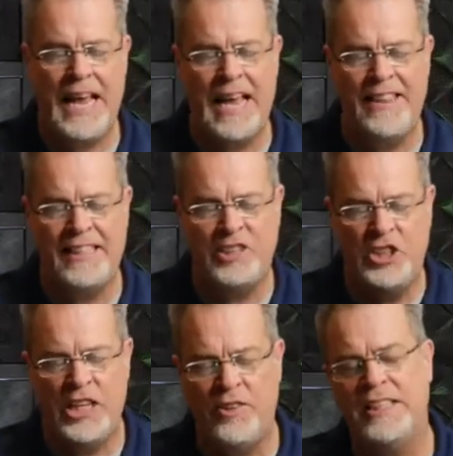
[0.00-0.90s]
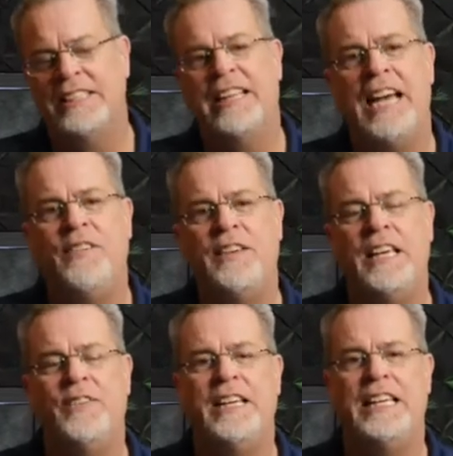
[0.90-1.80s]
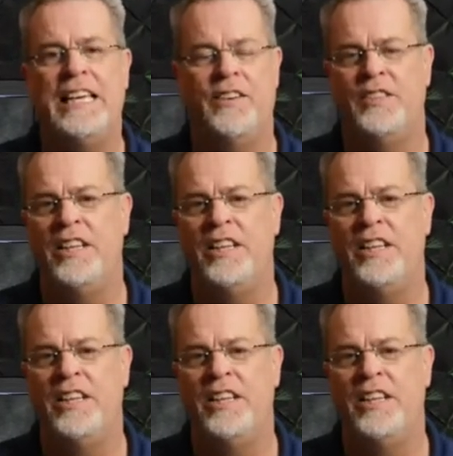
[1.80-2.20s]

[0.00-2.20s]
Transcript: and this generous life giving gift.